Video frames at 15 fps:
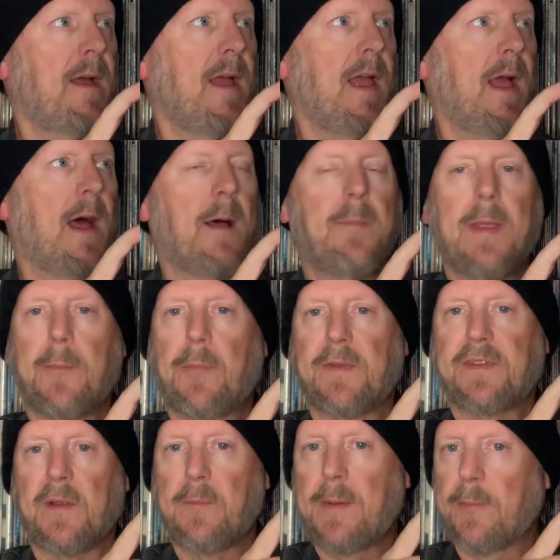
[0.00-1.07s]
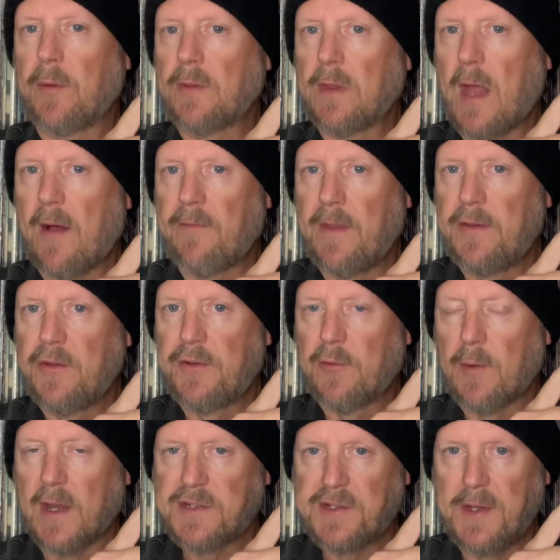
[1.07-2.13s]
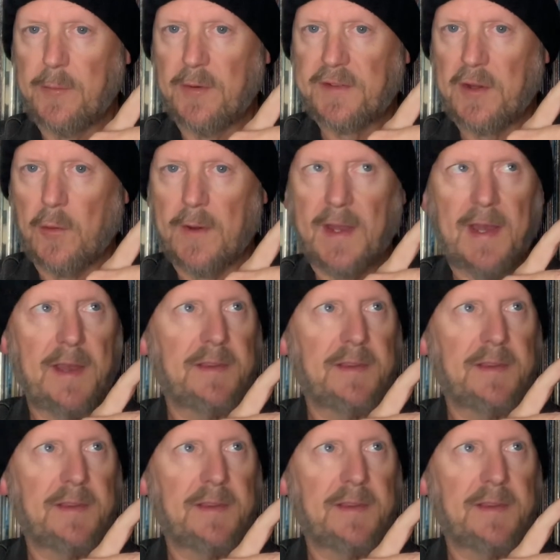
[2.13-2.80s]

Uh, people, some people loved the new direction he was going in,